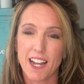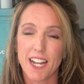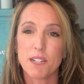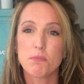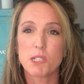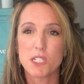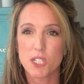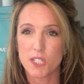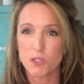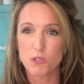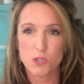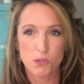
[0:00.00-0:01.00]
I
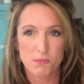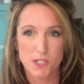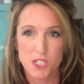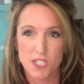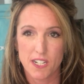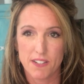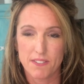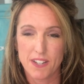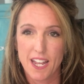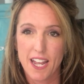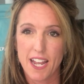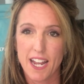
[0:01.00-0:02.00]
appreciate you so much, Dave,
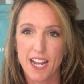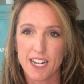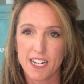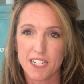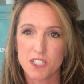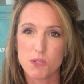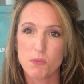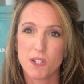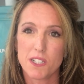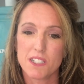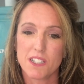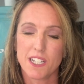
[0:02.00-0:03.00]
and I just
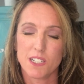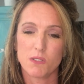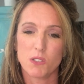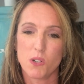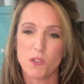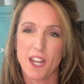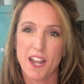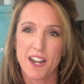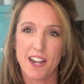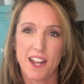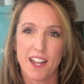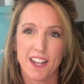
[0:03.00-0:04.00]
wanted to let you know
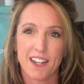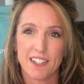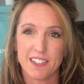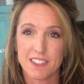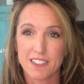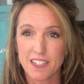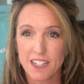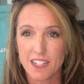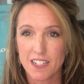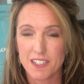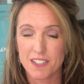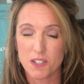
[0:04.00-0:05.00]
that. And
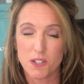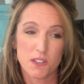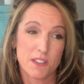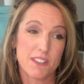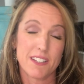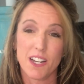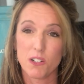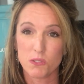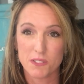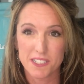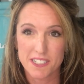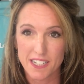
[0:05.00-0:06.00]
not
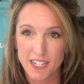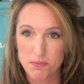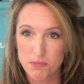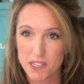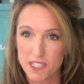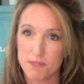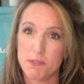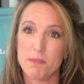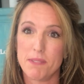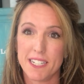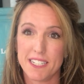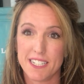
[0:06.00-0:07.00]
only today, but there have
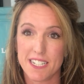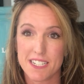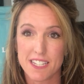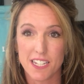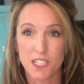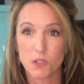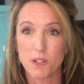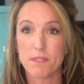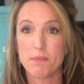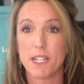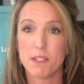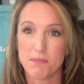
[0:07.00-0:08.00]
been many days that you
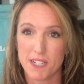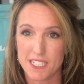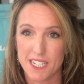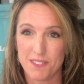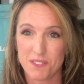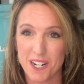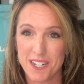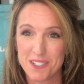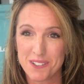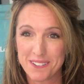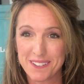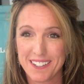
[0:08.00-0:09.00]
have been my day of
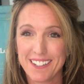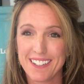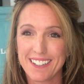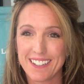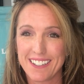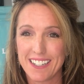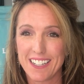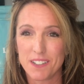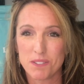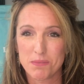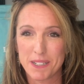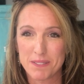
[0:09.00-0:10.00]
gratitude. I
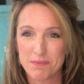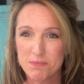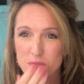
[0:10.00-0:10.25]
love you, man.